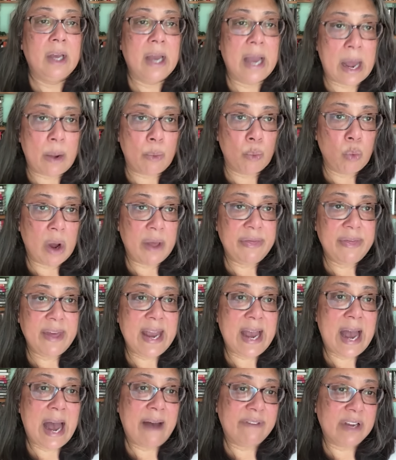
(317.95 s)
And what they
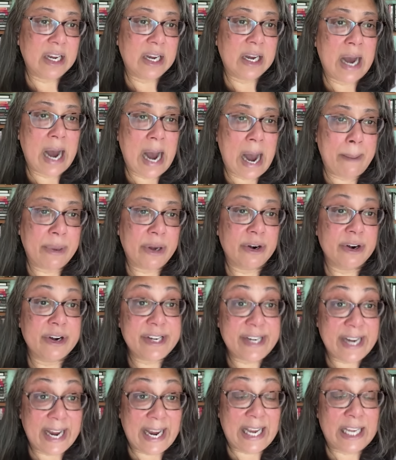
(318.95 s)
have in common are
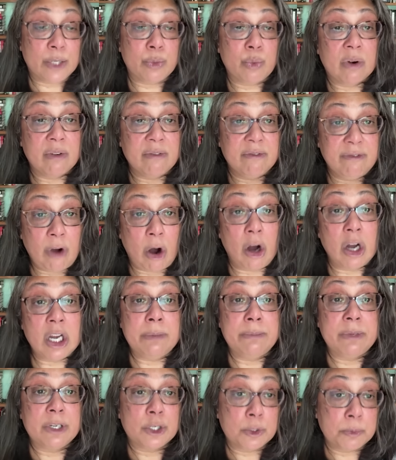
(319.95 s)
days where
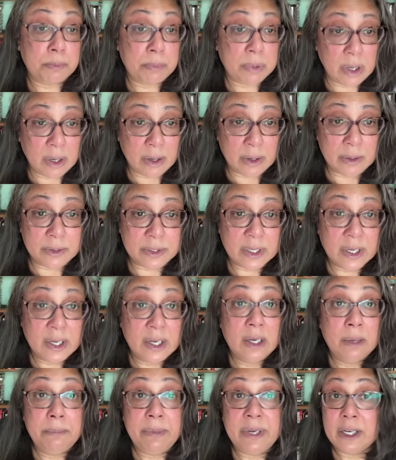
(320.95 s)
volume explodes
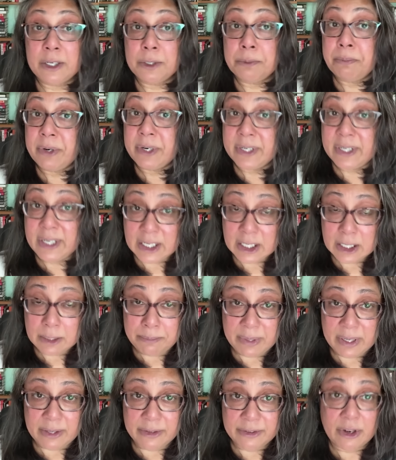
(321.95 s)
because
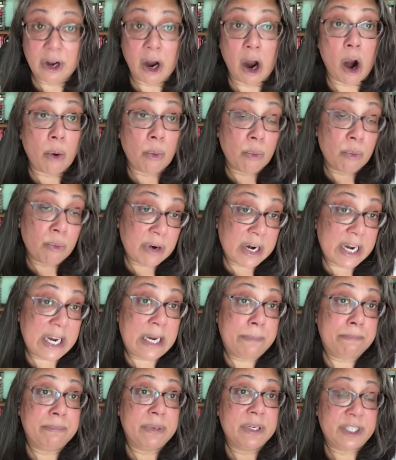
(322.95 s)
participants are
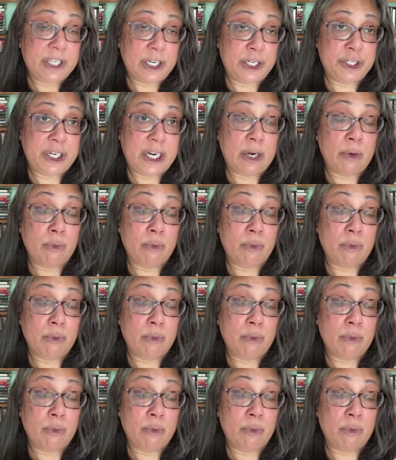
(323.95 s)
repositioning